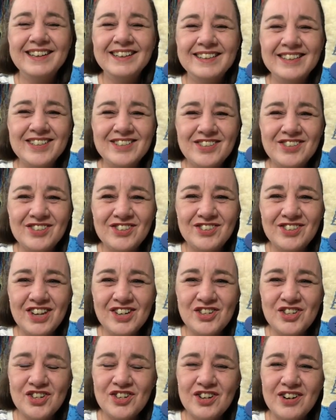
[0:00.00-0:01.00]
This is
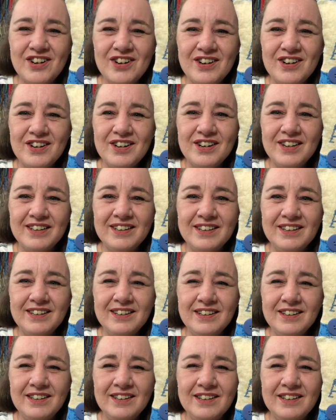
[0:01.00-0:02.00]
stitched on
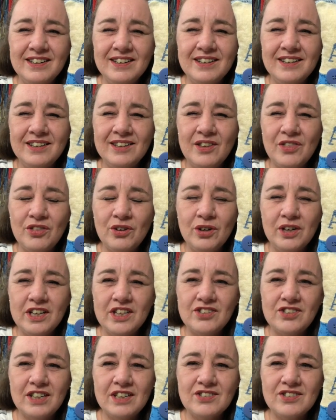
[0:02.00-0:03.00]

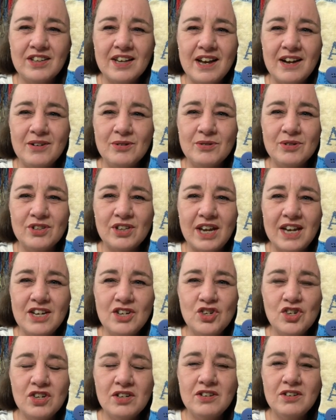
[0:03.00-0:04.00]
36 count
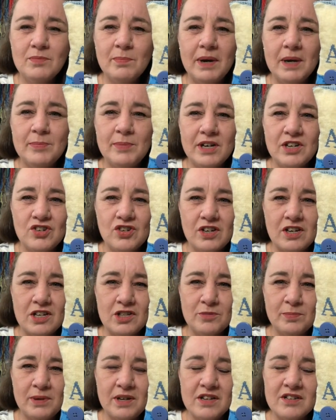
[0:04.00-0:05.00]
Ancient by Picture
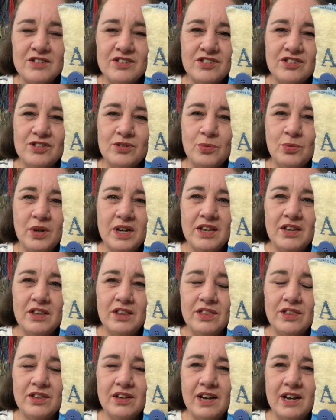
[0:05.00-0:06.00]
This Plus
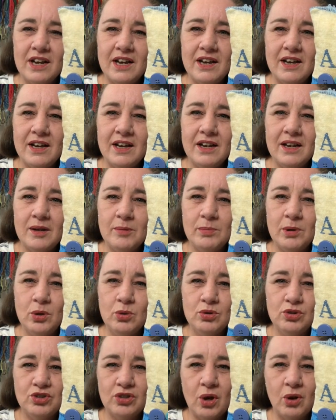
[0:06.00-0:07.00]
with a
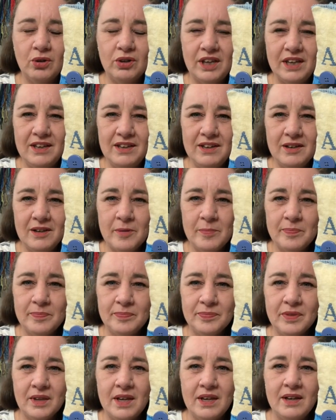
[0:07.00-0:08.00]
blue sulky.
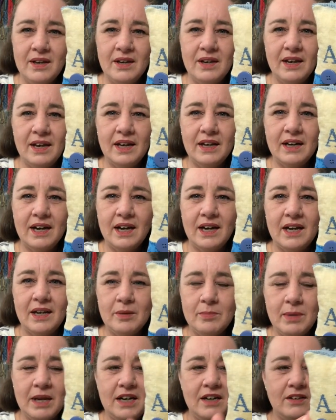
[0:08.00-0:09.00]
And I
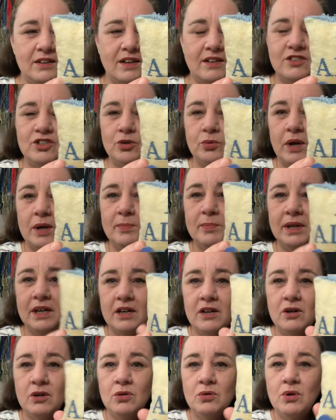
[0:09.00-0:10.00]
made it into a
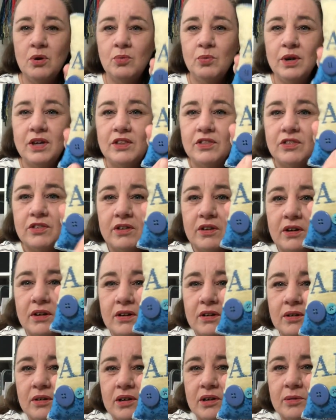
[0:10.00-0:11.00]
pillow with
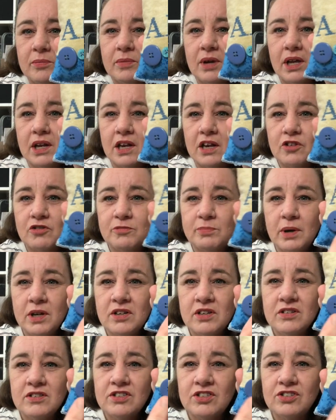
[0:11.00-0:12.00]
a lot of
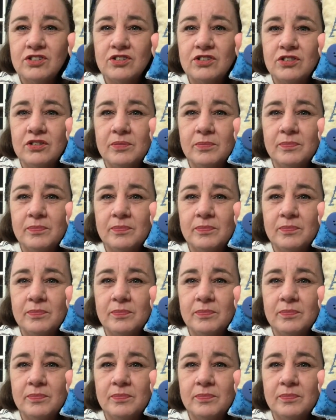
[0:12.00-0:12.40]
buttons.